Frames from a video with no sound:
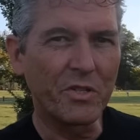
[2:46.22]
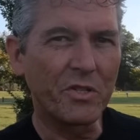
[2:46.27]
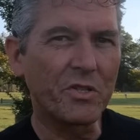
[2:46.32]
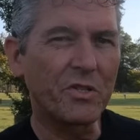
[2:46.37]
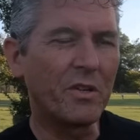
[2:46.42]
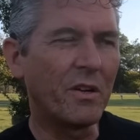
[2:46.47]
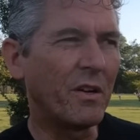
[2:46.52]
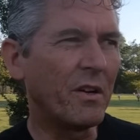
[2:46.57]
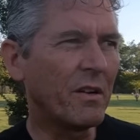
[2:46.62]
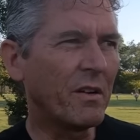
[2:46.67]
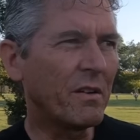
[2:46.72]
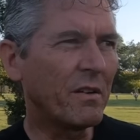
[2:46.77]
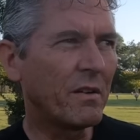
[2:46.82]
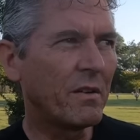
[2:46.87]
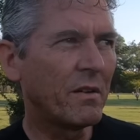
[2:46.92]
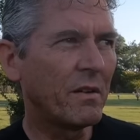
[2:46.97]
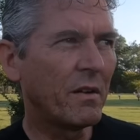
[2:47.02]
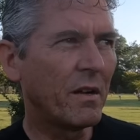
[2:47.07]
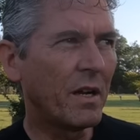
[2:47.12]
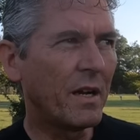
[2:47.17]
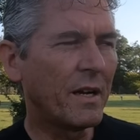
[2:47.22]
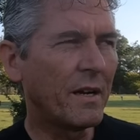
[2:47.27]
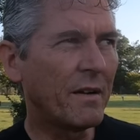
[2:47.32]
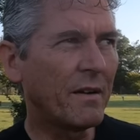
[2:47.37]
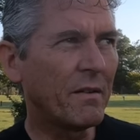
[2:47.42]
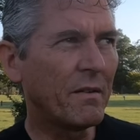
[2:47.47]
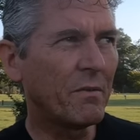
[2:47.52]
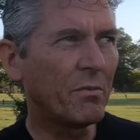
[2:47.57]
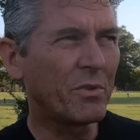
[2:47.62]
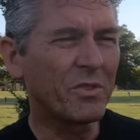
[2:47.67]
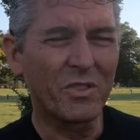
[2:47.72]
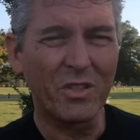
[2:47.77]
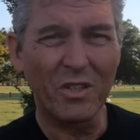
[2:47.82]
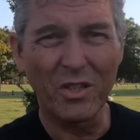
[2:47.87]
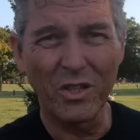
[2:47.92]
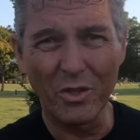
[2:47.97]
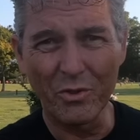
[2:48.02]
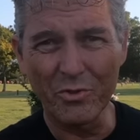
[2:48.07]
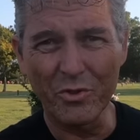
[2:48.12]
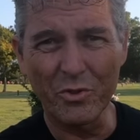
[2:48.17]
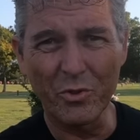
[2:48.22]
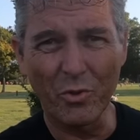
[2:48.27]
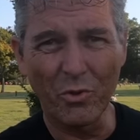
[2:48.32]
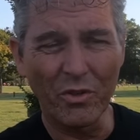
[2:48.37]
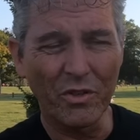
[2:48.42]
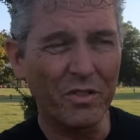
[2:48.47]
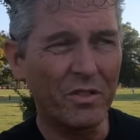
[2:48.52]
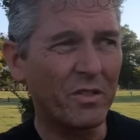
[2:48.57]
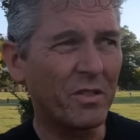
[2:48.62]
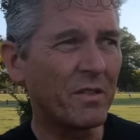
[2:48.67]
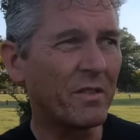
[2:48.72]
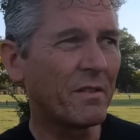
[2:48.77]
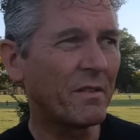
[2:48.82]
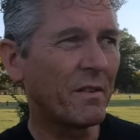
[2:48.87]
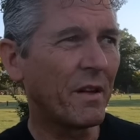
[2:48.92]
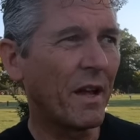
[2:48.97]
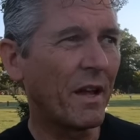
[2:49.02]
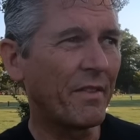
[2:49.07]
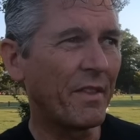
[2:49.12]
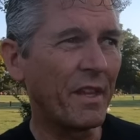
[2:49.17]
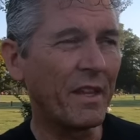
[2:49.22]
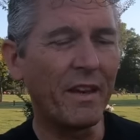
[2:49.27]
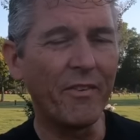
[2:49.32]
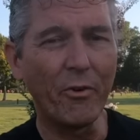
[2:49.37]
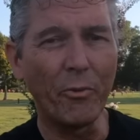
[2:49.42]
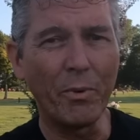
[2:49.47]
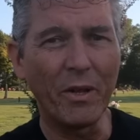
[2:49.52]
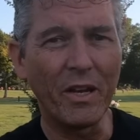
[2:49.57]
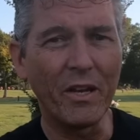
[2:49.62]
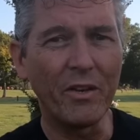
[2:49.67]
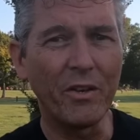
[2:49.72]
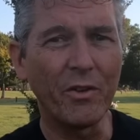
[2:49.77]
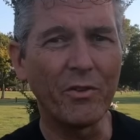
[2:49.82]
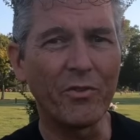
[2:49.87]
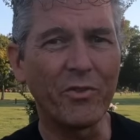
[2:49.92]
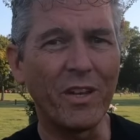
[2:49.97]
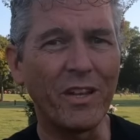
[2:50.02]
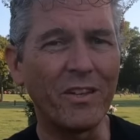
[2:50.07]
his song. Uh, was it Closed Doors? I think everybody knows